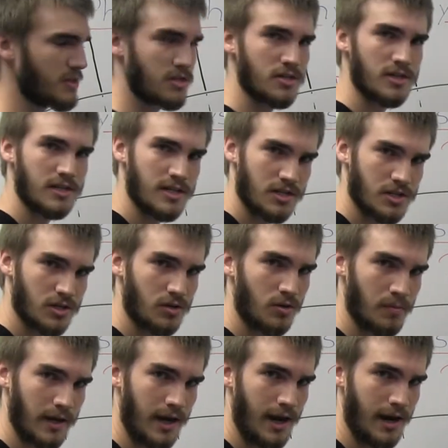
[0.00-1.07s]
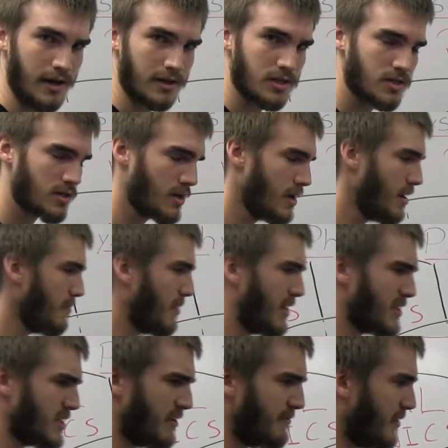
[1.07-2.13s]
to statistical mechanics,
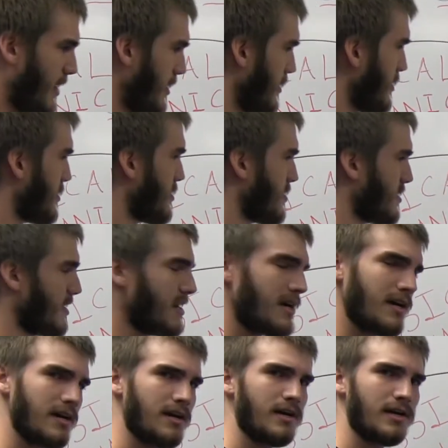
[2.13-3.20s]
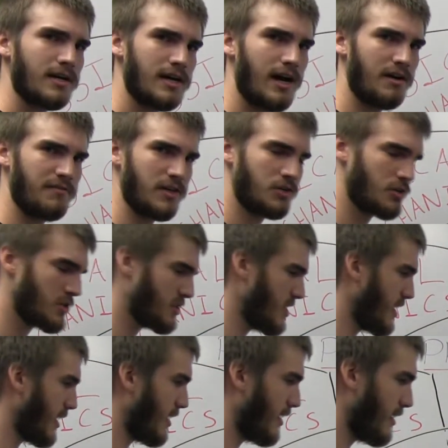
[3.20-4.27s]
because I find it's kind of
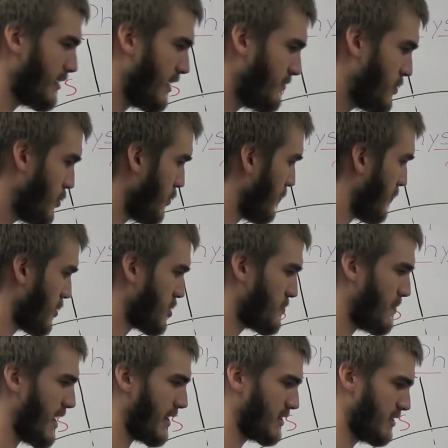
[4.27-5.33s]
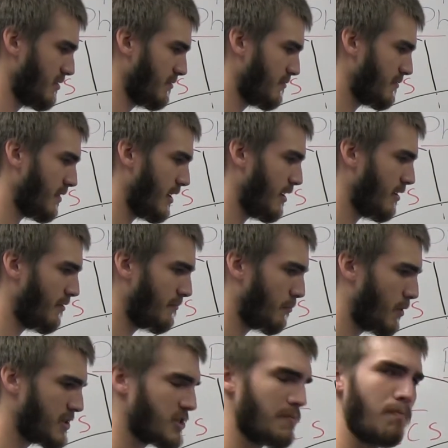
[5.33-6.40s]
interesting and it gives you a perspective of
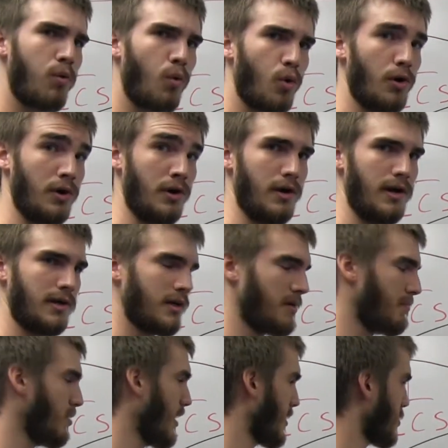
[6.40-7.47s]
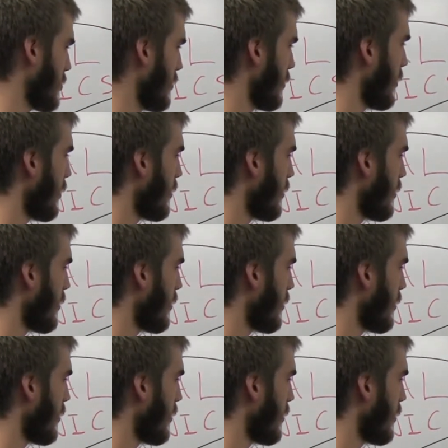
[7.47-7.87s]
what's important in complexity.